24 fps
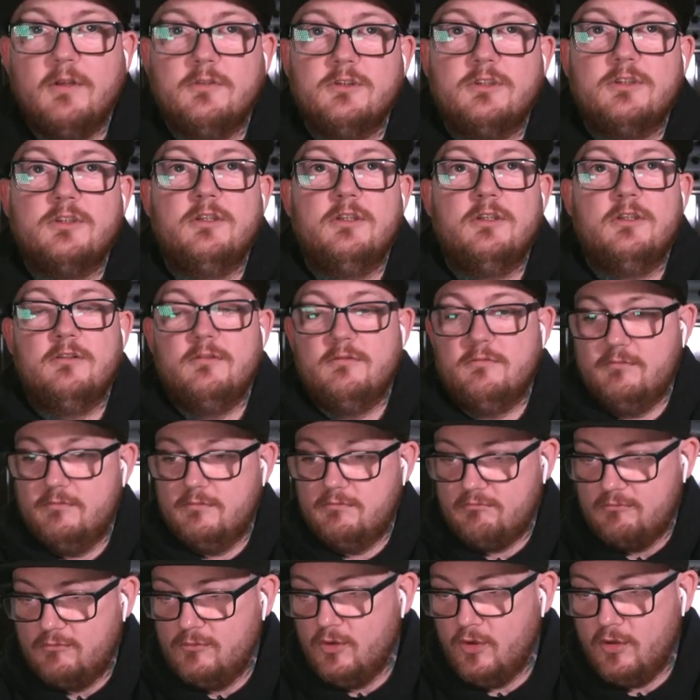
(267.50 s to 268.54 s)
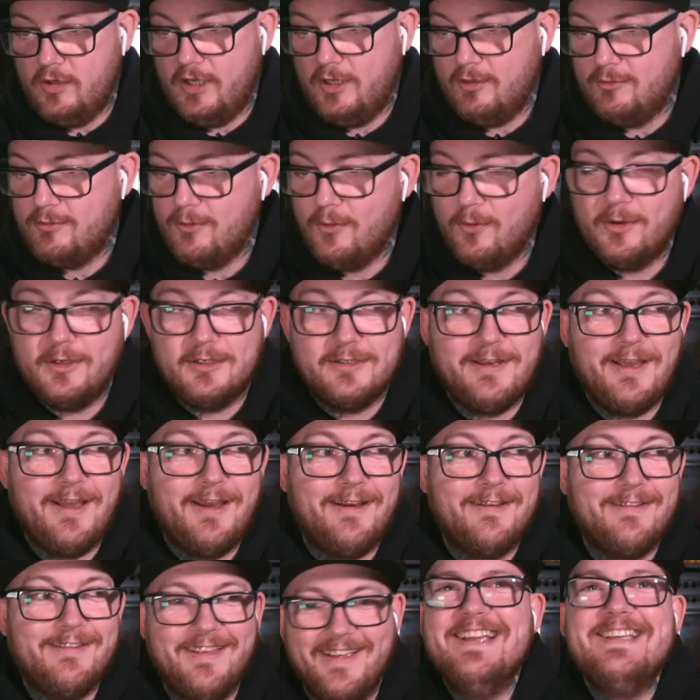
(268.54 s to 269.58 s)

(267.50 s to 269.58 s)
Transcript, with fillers: I'm just going to not let you talk a second.